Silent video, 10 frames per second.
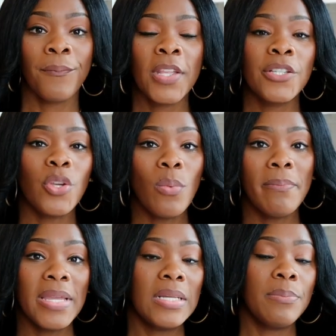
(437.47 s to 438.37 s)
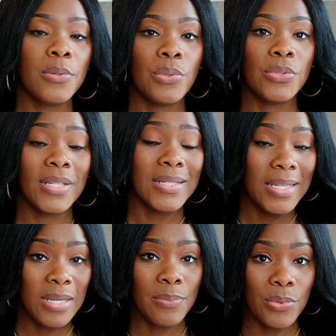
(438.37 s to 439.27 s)
So midi boots,
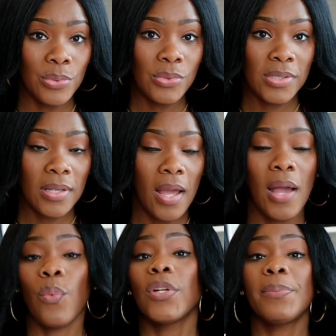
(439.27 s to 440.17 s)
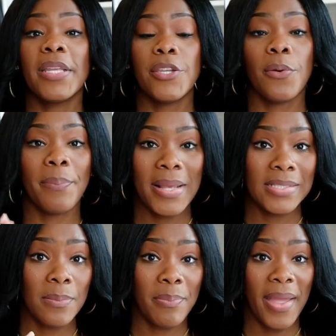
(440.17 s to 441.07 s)
knee boots uh, would be your
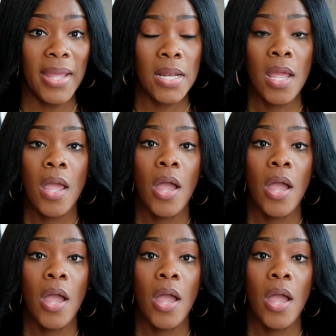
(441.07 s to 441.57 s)
best bet.